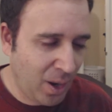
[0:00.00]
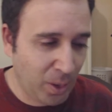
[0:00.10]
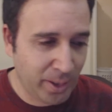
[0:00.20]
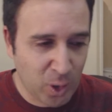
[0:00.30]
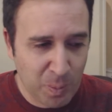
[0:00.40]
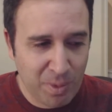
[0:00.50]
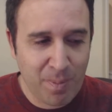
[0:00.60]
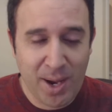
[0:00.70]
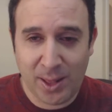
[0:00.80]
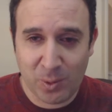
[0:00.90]
Well, a group
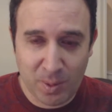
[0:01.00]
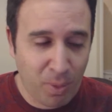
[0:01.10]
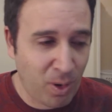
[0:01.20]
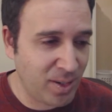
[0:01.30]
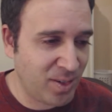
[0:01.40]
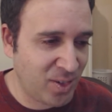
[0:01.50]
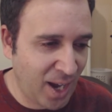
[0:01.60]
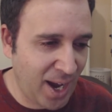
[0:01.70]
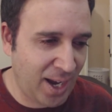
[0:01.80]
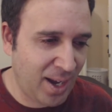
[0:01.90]
of men, the report is
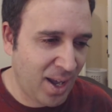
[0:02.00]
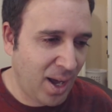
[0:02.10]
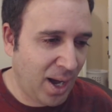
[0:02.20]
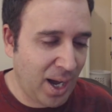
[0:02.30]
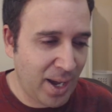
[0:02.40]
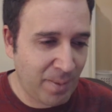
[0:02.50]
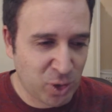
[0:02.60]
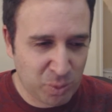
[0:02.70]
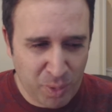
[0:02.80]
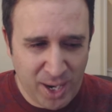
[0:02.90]
saying, uh,
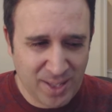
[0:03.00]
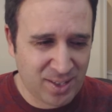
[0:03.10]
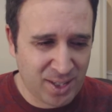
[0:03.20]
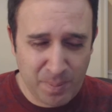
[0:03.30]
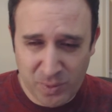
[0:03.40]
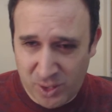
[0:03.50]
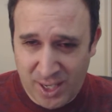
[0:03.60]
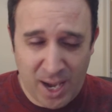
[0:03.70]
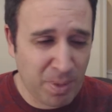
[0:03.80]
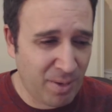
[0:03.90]
have sprayed some
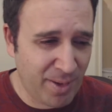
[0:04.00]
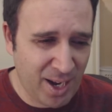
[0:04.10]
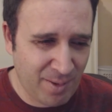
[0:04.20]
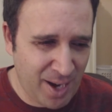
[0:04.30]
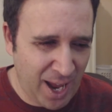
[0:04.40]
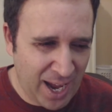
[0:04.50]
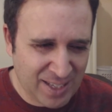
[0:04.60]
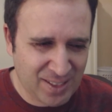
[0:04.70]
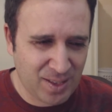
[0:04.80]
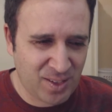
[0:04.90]
type of, a, of an
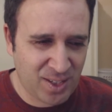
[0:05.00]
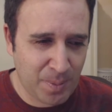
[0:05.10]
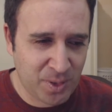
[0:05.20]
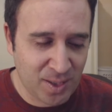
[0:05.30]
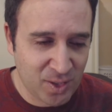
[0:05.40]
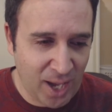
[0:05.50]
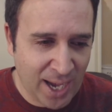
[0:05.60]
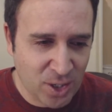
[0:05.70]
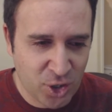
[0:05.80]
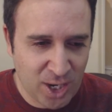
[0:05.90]
acid substance
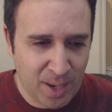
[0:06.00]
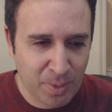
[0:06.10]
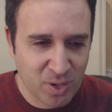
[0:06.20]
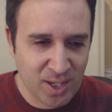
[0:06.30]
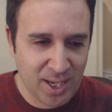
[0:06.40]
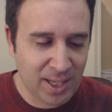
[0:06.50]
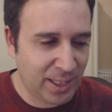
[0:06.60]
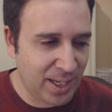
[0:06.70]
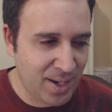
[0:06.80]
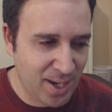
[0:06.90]
at shoppers in
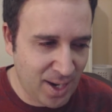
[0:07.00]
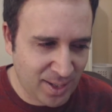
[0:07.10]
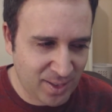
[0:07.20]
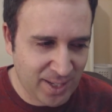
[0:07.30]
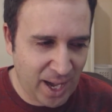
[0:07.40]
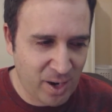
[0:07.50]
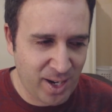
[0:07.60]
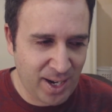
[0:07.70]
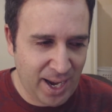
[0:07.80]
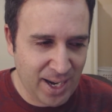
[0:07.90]
London on
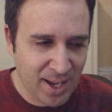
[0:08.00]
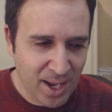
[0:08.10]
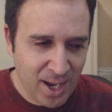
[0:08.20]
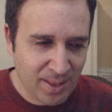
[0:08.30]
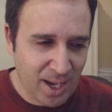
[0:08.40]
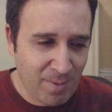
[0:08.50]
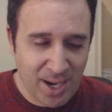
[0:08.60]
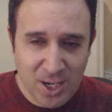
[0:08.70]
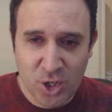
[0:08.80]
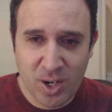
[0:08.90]
Saturday night.
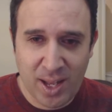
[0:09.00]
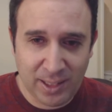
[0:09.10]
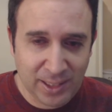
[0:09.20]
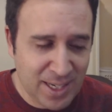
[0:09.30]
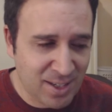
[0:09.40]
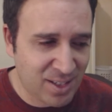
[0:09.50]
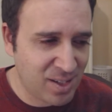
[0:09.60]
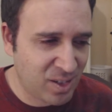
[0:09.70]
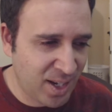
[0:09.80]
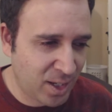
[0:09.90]
They've injured at
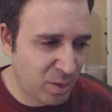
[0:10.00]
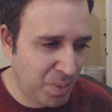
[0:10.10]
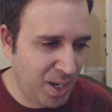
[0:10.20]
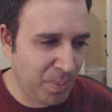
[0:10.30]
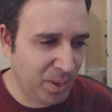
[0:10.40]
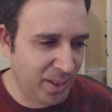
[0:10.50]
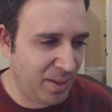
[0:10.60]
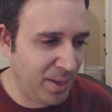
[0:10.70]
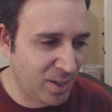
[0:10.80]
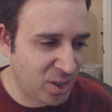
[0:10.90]
least six people
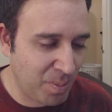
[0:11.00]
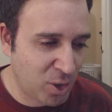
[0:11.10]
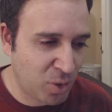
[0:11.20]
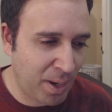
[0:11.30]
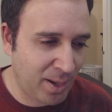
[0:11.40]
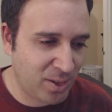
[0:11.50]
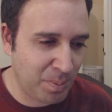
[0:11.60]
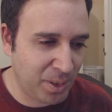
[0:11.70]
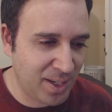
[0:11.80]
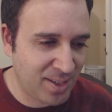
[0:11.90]
in this. The
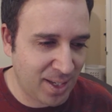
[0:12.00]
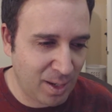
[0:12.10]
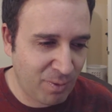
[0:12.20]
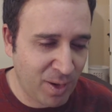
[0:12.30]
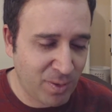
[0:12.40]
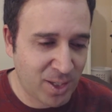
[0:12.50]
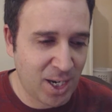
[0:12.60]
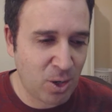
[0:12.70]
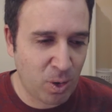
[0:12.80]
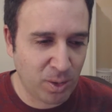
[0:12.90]
Metropolitan Police said that a
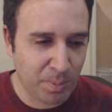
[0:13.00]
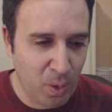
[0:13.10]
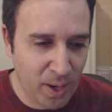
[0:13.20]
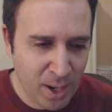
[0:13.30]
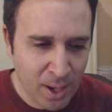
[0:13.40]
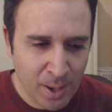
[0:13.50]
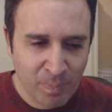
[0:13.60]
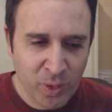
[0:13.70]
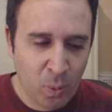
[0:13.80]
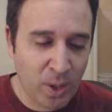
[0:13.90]
15-year-old boy
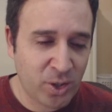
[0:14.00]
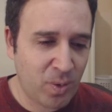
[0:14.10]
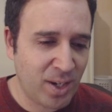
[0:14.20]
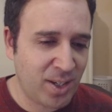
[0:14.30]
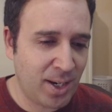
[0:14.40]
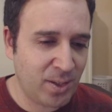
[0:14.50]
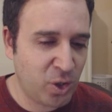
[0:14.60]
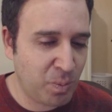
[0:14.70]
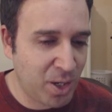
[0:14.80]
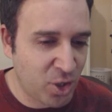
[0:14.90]
was arrested on
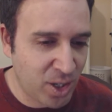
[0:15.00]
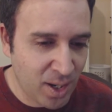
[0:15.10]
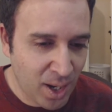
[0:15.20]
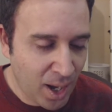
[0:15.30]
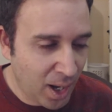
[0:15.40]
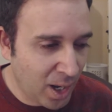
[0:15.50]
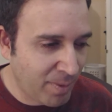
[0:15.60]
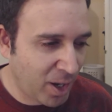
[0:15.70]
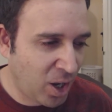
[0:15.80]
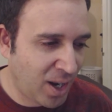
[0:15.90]
suspicion
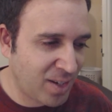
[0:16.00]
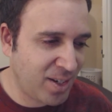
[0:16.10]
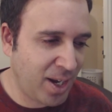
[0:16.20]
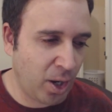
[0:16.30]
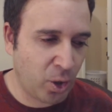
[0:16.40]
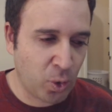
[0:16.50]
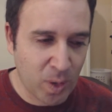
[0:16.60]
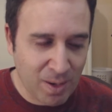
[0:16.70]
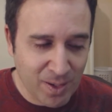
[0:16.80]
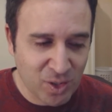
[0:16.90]
of causing
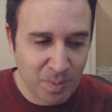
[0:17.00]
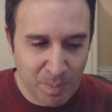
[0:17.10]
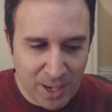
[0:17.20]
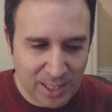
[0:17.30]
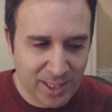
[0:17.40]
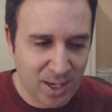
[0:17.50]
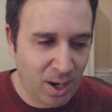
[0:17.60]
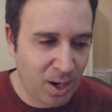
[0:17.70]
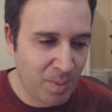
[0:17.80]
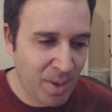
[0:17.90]
grievous bodily
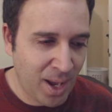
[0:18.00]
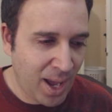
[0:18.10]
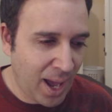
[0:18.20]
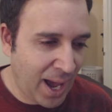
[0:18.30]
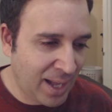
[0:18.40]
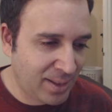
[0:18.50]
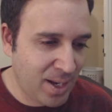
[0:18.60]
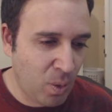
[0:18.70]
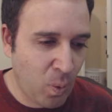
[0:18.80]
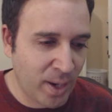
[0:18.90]
harm at
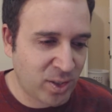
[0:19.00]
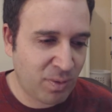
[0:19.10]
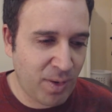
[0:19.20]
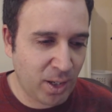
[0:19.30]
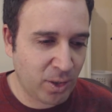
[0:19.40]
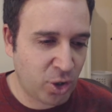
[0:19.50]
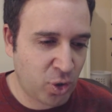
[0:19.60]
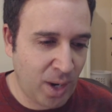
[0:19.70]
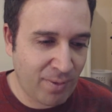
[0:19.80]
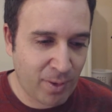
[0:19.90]
the Westfield
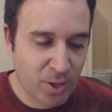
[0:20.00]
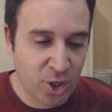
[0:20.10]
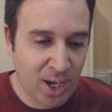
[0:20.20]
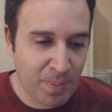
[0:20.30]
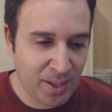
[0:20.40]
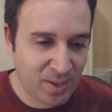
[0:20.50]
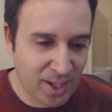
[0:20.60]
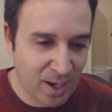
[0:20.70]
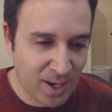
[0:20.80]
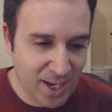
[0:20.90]
Stratford Shopping
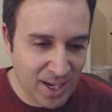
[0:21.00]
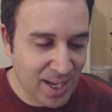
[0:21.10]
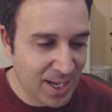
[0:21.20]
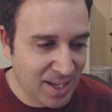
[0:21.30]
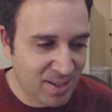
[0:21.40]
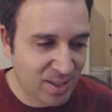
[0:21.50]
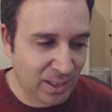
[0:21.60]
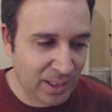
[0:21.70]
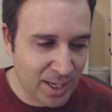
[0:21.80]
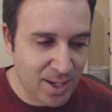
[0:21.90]
Center in
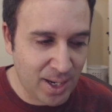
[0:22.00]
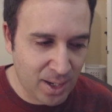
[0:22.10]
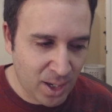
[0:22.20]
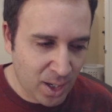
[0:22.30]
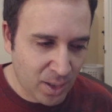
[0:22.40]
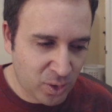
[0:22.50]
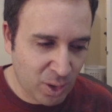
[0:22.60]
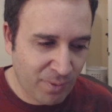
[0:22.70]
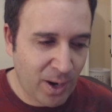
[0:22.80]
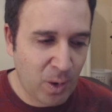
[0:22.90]
East London.
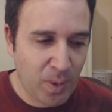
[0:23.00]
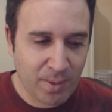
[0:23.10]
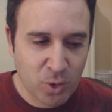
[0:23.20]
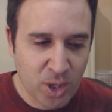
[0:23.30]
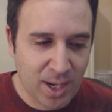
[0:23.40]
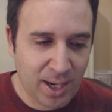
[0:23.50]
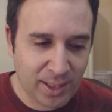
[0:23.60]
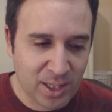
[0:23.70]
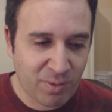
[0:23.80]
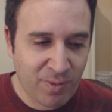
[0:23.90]
So far, we have treated
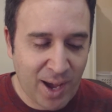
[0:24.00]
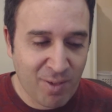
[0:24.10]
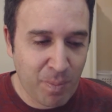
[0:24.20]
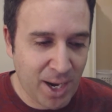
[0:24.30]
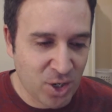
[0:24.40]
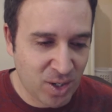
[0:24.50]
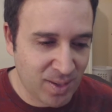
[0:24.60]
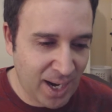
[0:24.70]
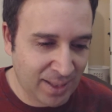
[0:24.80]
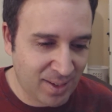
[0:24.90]
at least five
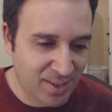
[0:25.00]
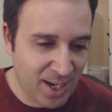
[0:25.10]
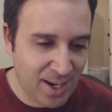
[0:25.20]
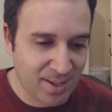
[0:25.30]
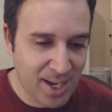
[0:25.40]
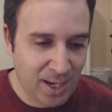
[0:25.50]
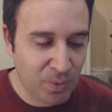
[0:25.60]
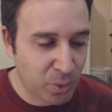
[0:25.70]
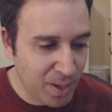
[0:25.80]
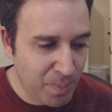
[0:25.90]
patients at the scene and
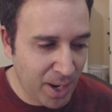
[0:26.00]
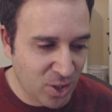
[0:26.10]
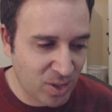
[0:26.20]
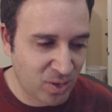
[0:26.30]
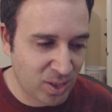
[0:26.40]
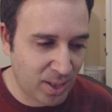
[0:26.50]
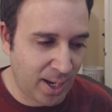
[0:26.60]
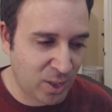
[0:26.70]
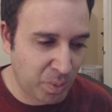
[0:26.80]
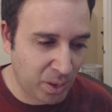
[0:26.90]
taken three patients to
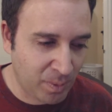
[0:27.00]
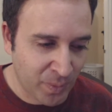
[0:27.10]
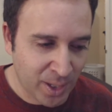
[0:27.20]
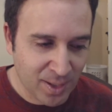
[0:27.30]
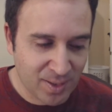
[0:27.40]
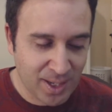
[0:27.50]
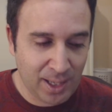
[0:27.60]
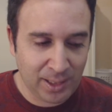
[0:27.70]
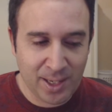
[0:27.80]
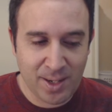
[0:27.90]
the hospital,
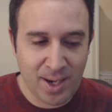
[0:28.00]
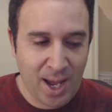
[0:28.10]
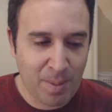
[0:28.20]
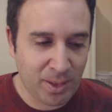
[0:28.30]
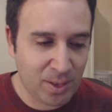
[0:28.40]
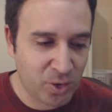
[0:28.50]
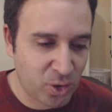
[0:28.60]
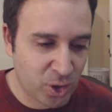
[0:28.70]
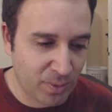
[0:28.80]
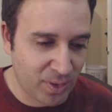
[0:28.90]
said London
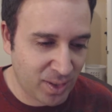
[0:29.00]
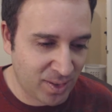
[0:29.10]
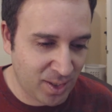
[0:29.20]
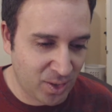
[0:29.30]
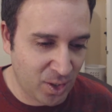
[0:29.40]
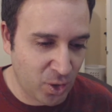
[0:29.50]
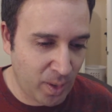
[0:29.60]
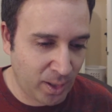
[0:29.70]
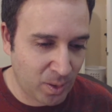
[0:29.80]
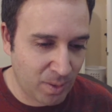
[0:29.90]
Ambulance Service Assistant
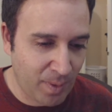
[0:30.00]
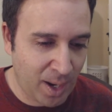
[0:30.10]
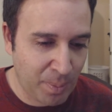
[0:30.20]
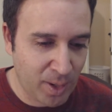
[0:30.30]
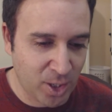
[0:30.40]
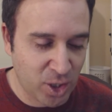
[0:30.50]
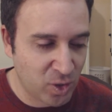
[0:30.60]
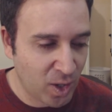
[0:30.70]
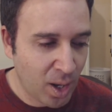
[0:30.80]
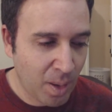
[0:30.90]
Director of
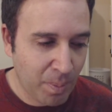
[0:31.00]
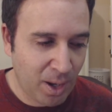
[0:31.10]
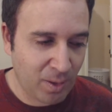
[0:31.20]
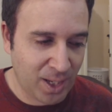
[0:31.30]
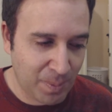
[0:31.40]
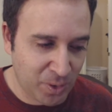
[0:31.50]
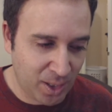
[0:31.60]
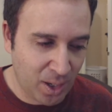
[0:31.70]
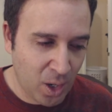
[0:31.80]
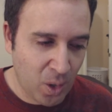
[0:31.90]
Operations Paul
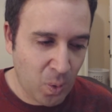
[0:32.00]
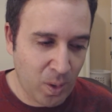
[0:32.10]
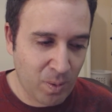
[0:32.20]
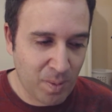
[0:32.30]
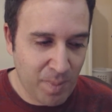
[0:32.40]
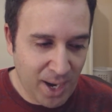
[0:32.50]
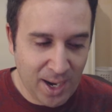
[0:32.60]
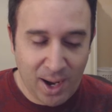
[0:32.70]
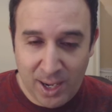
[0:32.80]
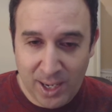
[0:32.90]
Gibson. We
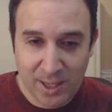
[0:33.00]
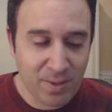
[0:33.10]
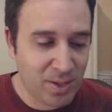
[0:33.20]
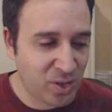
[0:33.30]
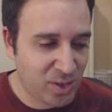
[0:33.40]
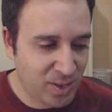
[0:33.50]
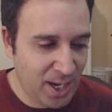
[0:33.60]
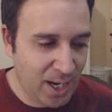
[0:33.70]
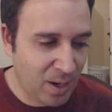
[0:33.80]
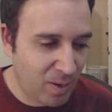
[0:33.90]
remain on the
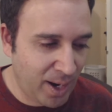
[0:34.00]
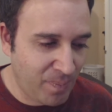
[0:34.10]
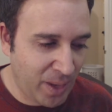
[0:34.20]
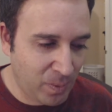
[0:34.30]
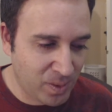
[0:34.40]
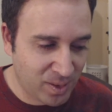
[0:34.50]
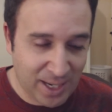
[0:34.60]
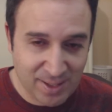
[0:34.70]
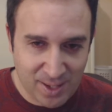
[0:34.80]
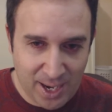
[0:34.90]
scene. All right, that was
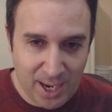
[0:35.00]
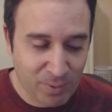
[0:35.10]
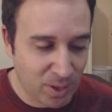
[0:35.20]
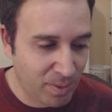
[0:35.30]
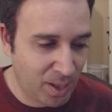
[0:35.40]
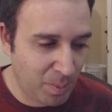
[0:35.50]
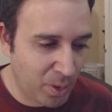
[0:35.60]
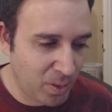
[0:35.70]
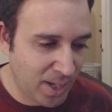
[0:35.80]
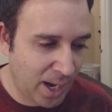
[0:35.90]
last night after everything
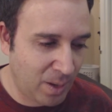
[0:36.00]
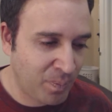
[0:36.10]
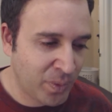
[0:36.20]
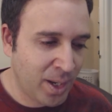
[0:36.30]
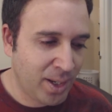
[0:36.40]
broke down.